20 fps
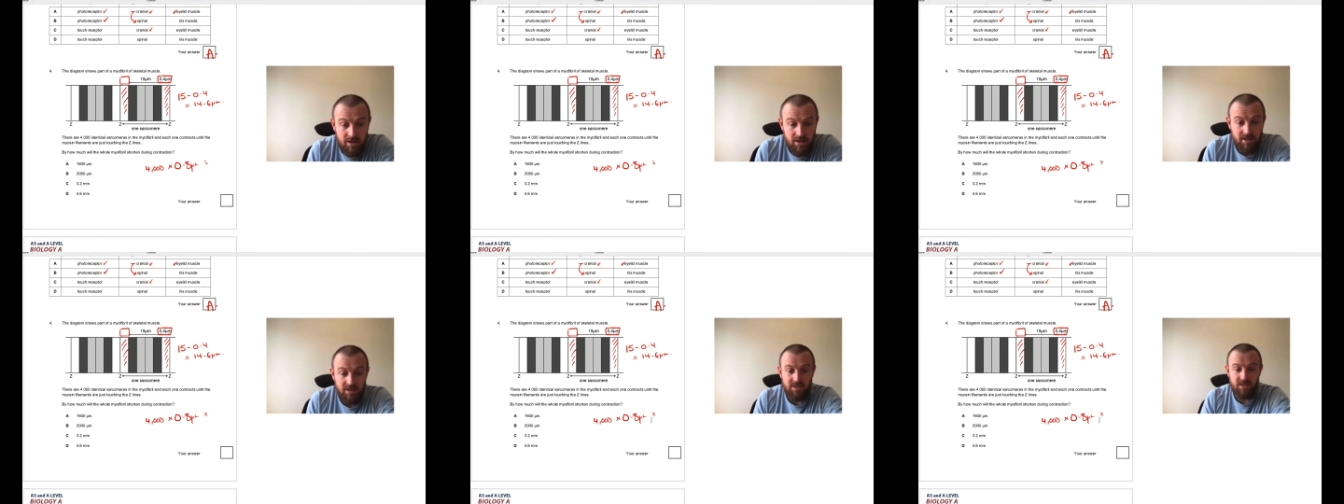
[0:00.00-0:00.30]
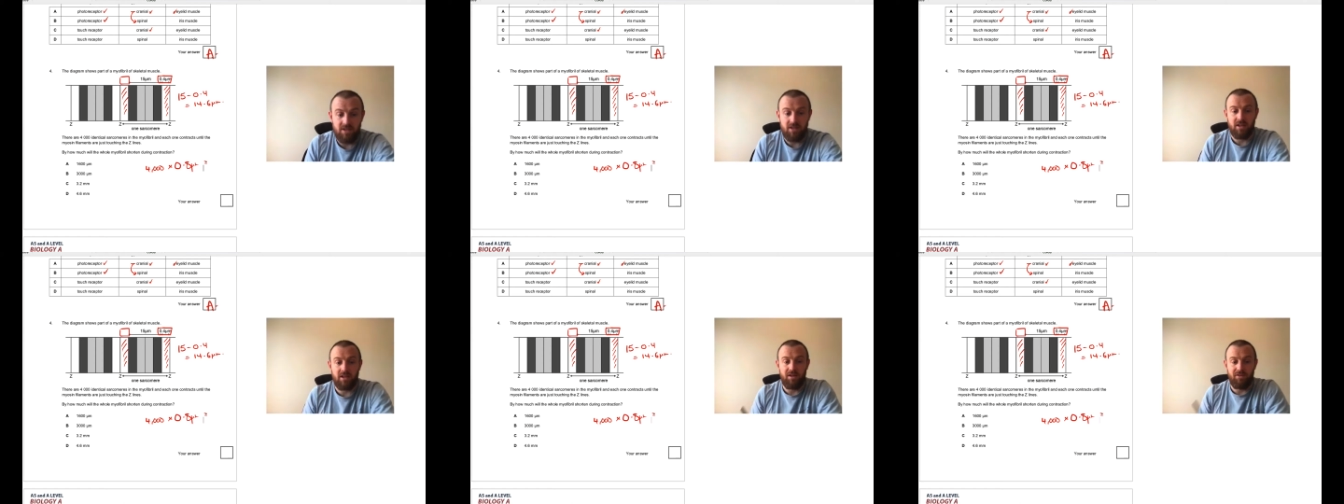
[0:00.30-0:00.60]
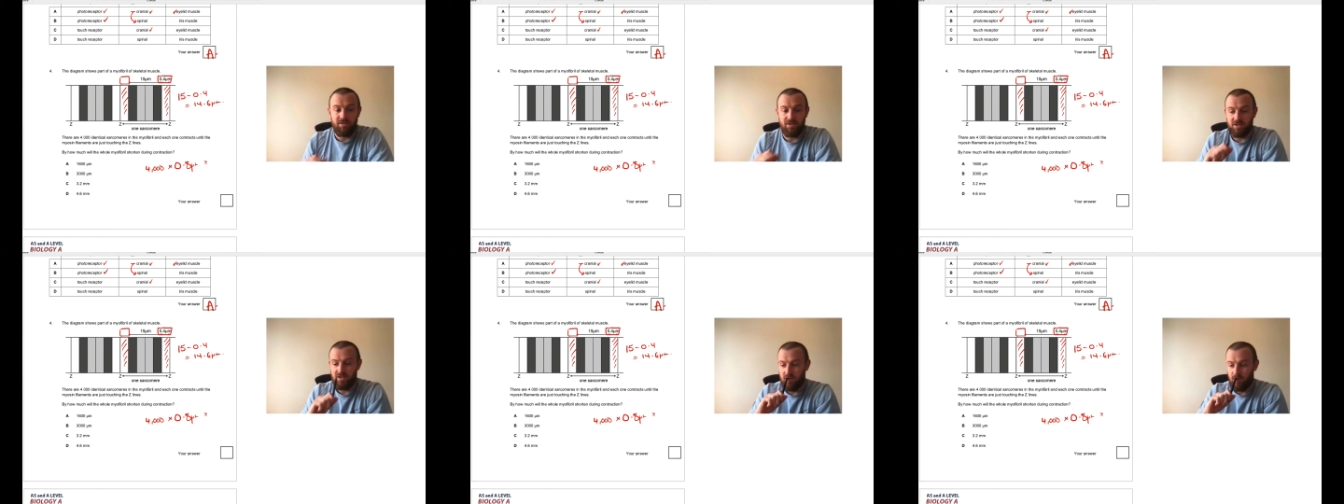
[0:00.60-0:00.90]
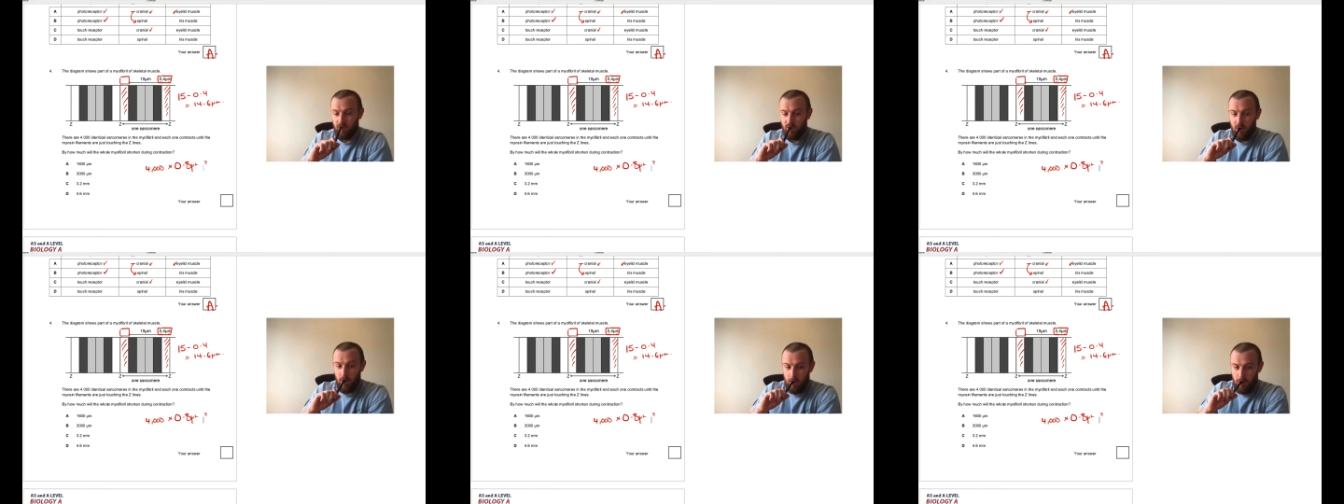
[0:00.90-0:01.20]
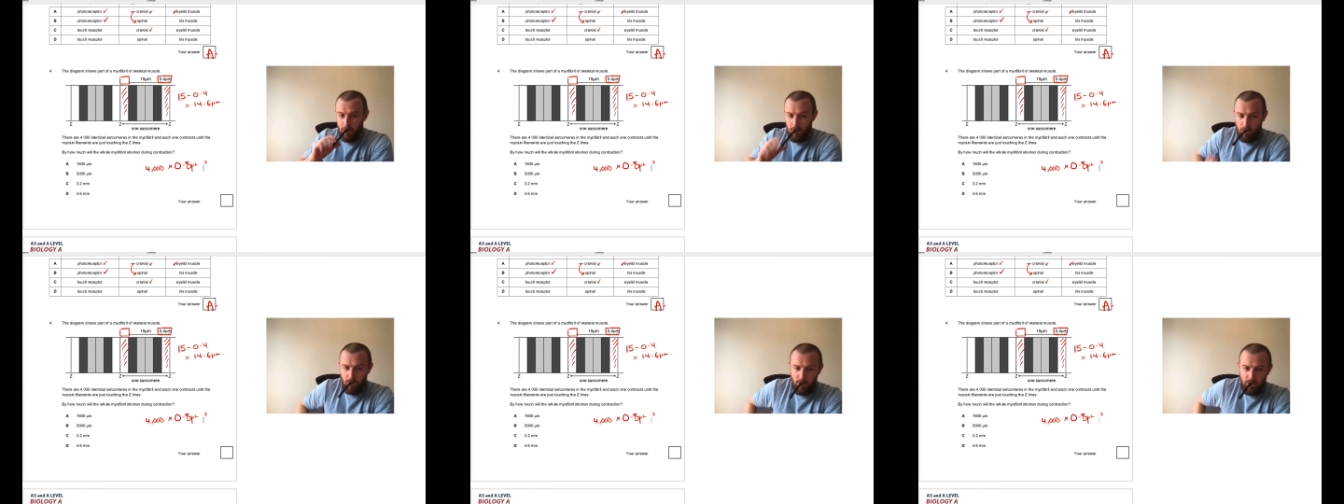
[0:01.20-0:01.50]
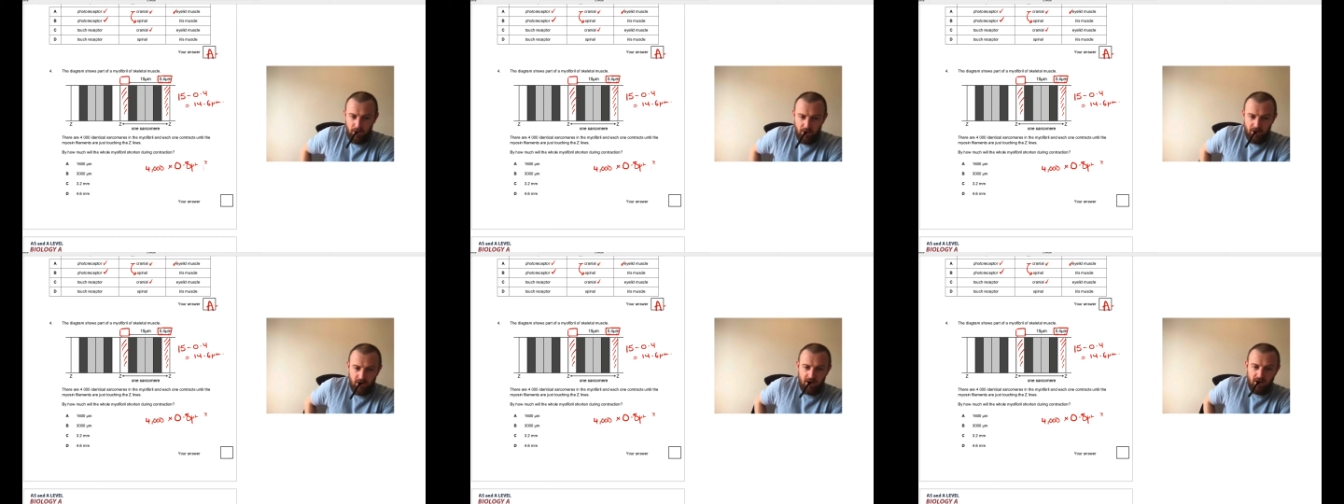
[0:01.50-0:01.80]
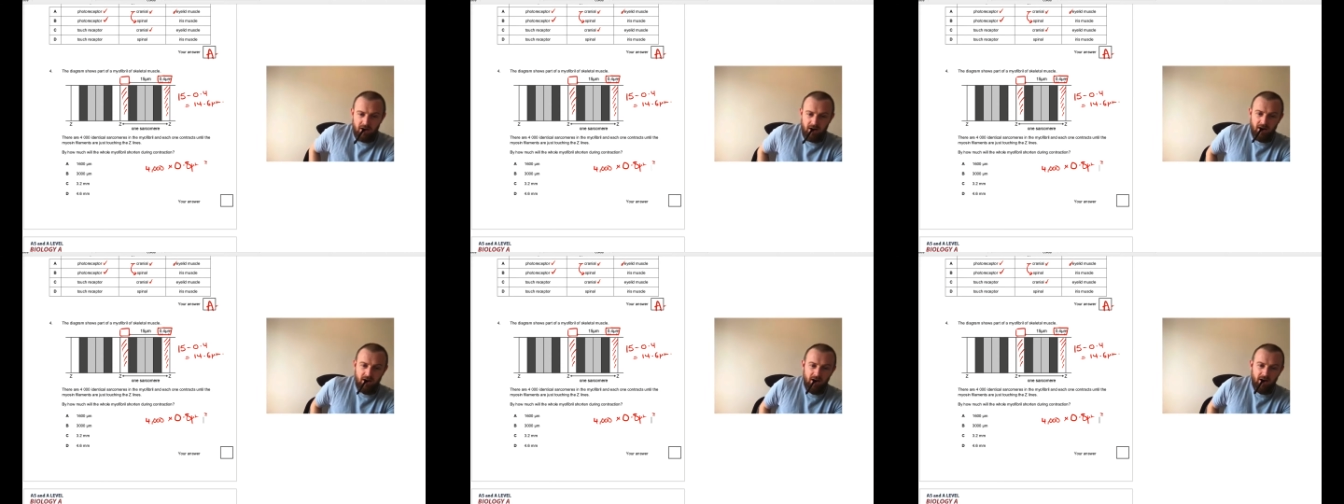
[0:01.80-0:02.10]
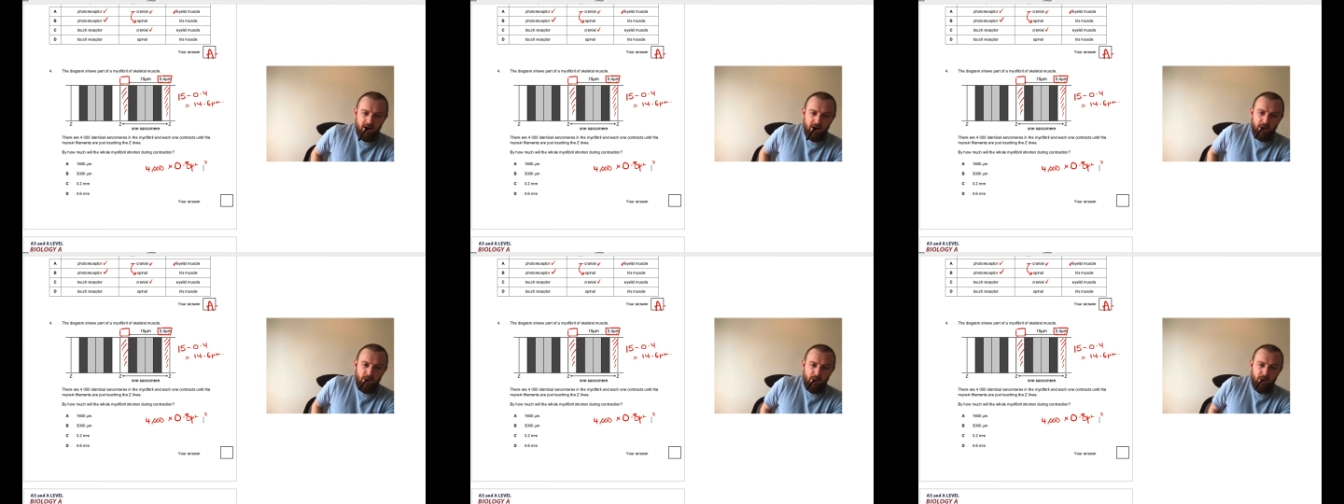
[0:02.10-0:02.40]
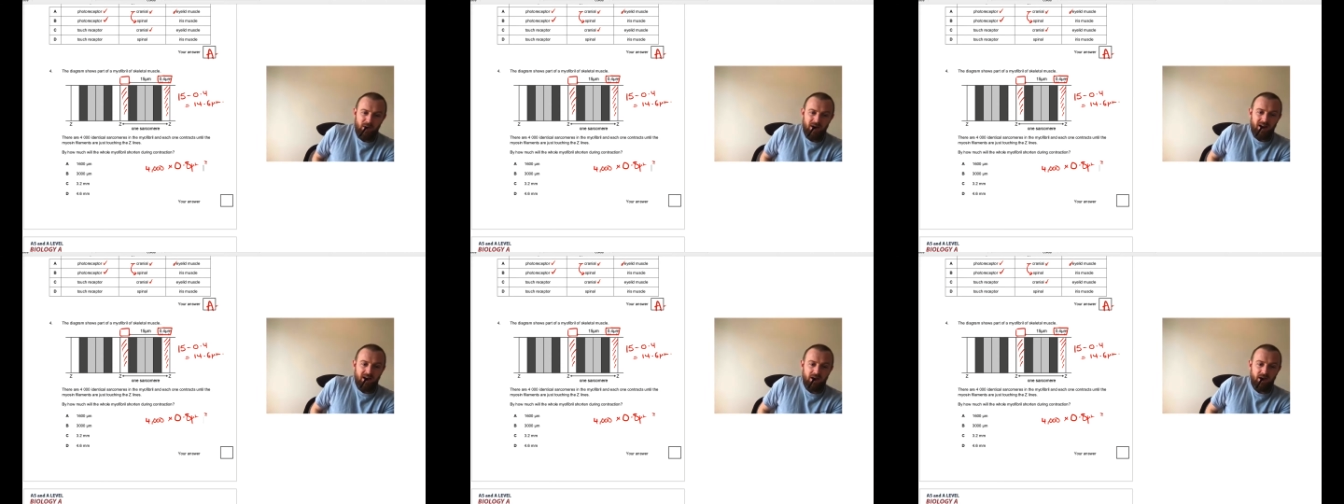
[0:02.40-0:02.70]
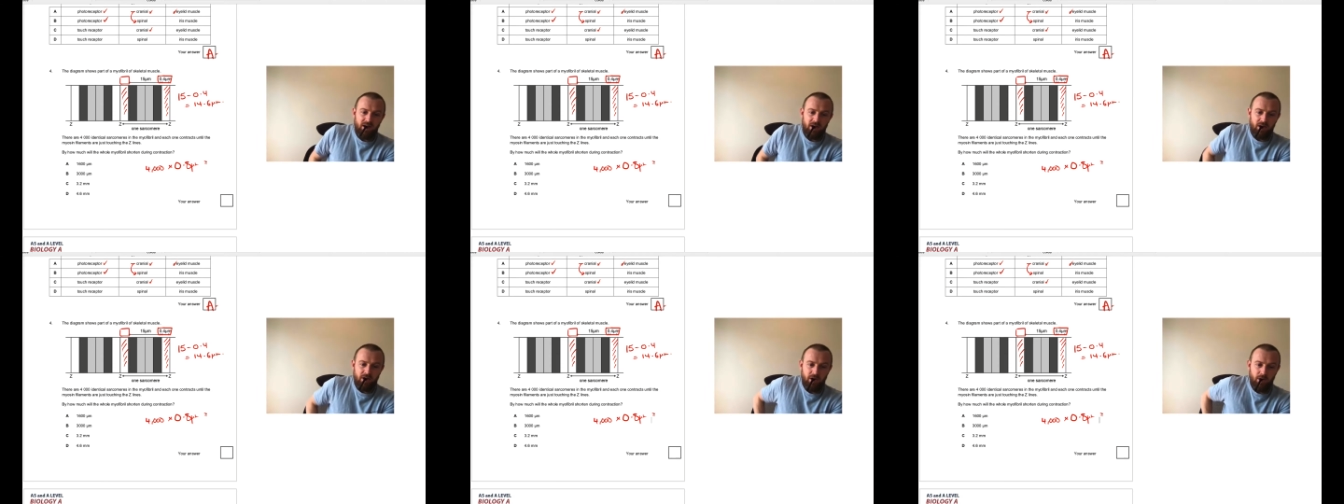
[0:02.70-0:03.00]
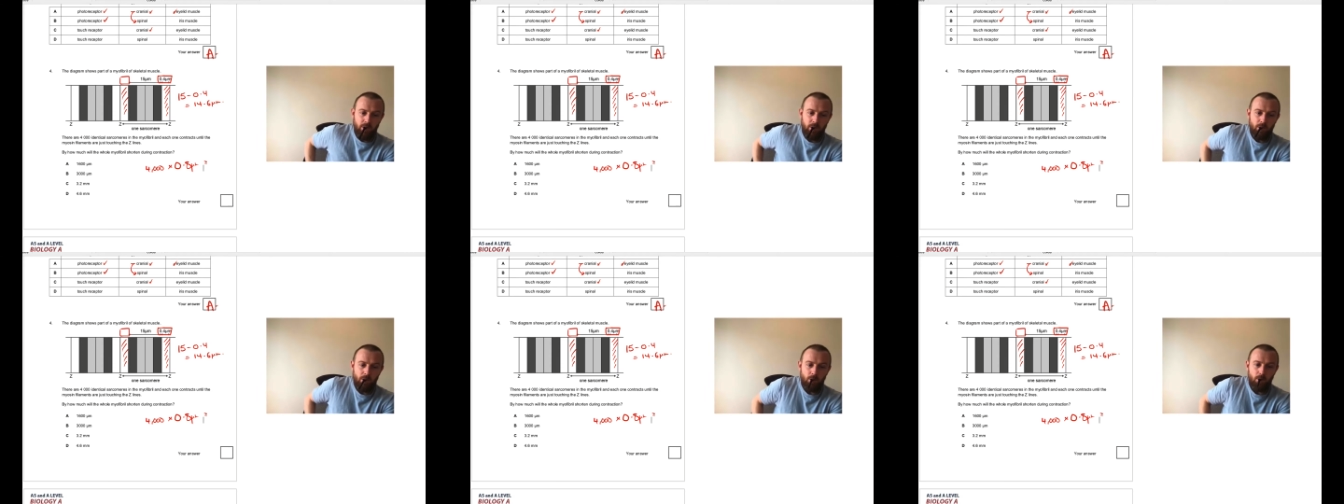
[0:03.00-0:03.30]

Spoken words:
is going to give us our value,